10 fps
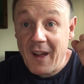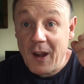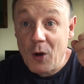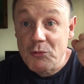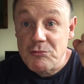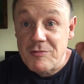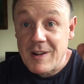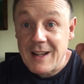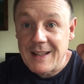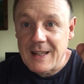they are
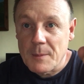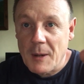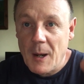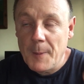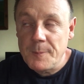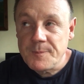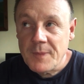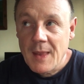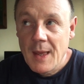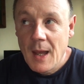really about.
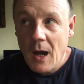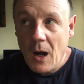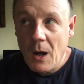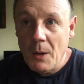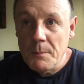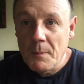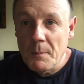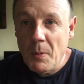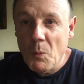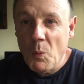
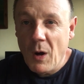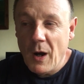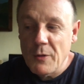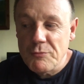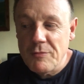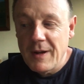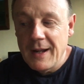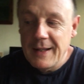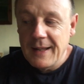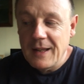But what I
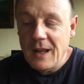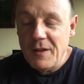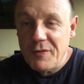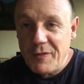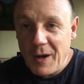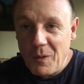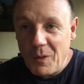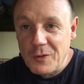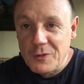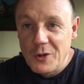really
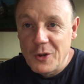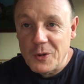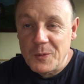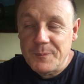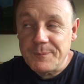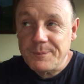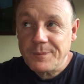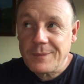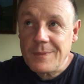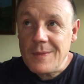felt and knew
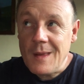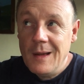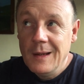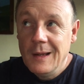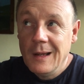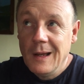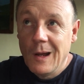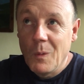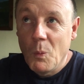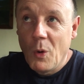
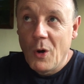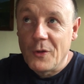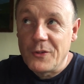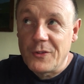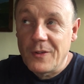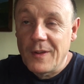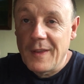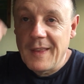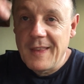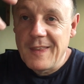was
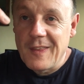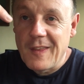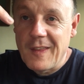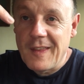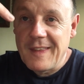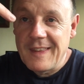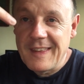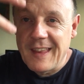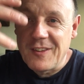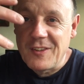that
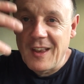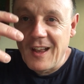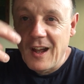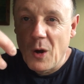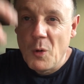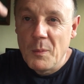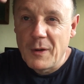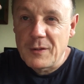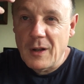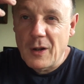there's
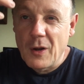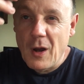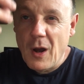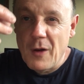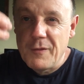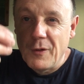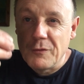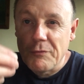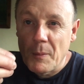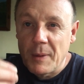almost like a
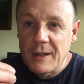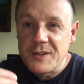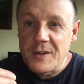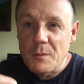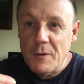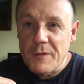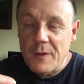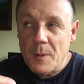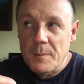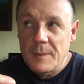vulnerability with
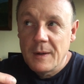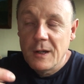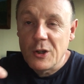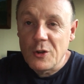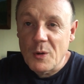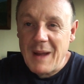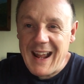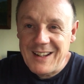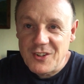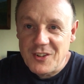them. You know,
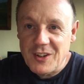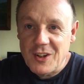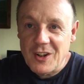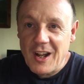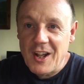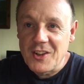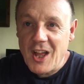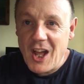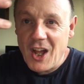energy can